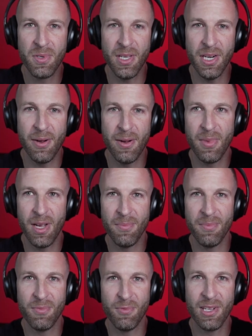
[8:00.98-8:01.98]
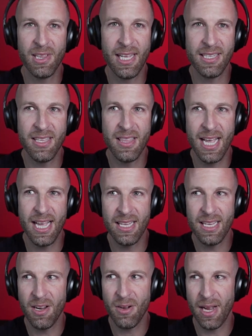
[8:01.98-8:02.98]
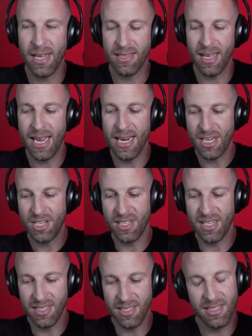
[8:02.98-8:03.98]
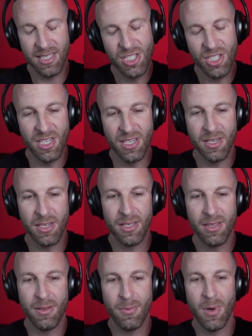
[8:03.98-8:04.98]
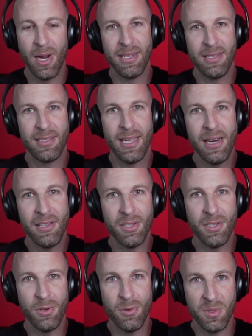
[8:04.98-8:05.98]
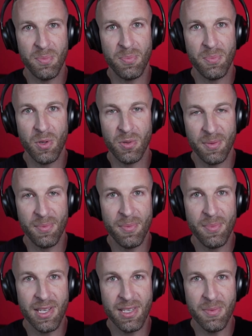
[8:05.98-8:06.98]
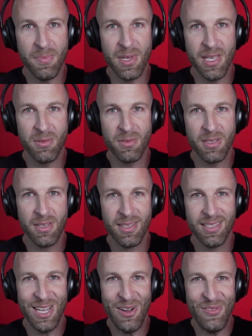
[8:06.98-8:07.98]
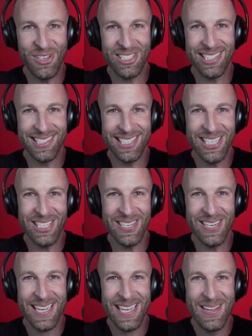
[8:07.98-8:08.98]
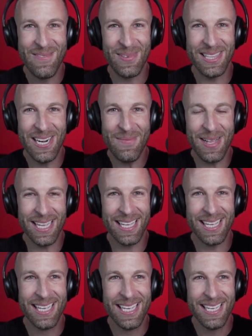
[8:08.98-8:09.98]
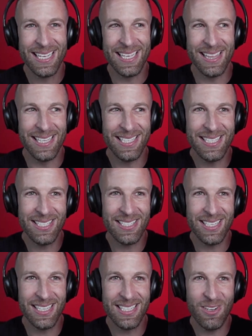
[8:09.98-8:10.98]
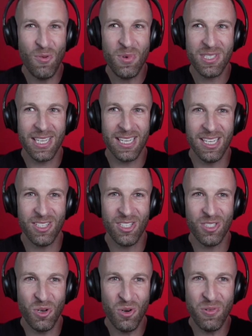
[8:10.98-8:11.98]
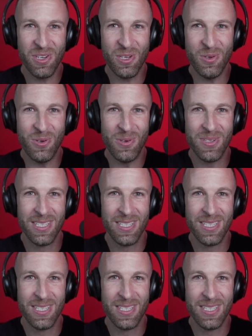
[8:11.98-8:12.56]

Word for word: you know, I'm, I'm realizing that, you know, I, I initially a decision where I decided to do it was ultimately because of me. It was a selfish decision, mm-hmm. but then I'm like, This is it's almost like a historical